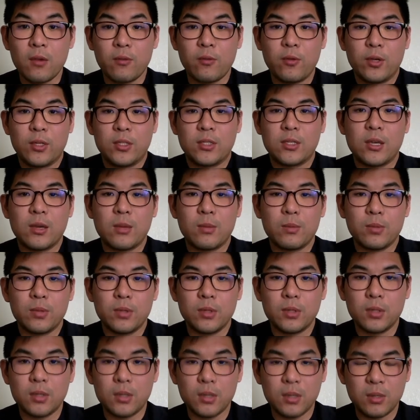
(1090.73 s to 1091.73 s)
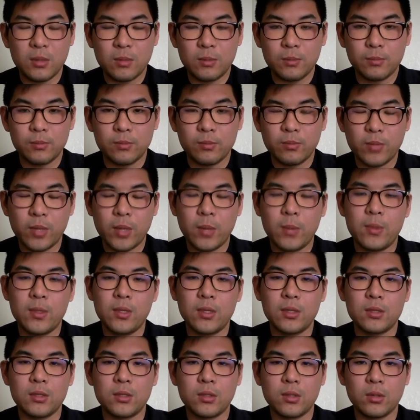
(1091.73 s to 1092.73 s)
For example, um, maybe
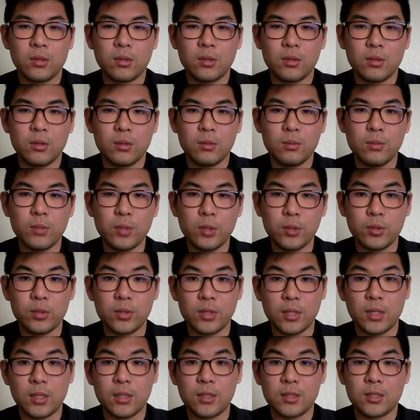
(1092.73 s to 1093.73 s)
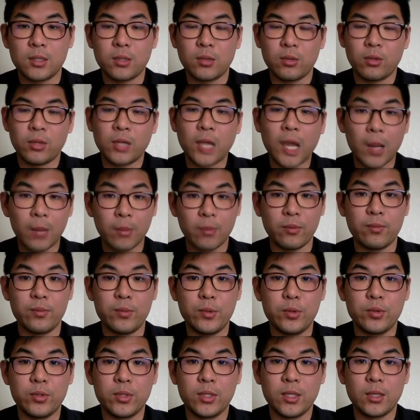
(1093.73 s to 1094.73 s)
a certain music, certain type of
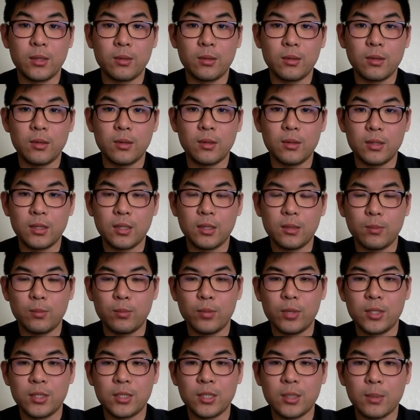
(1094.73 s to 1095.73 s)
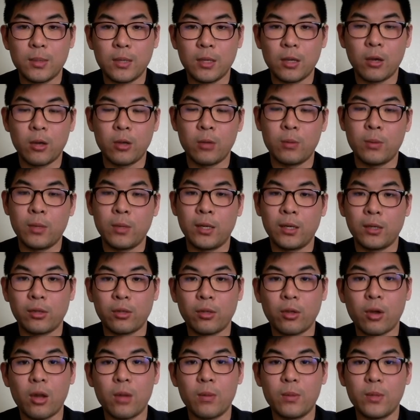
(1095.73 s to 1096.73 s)
music it brings up an automatic
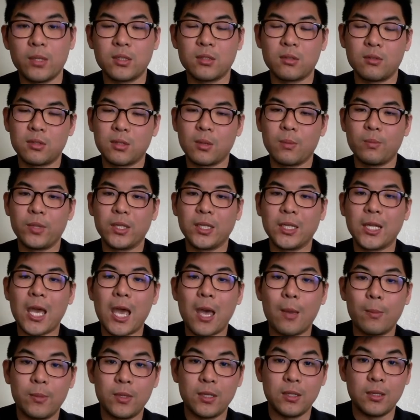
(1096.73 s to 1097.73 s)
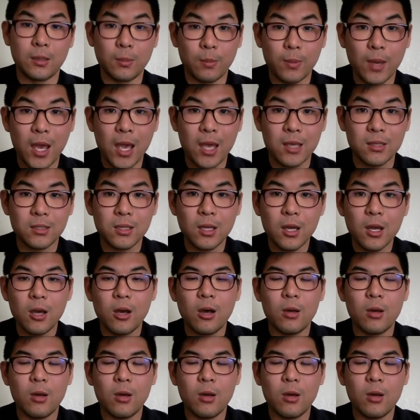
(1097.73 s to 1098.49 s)
thought because of something that happened in the past,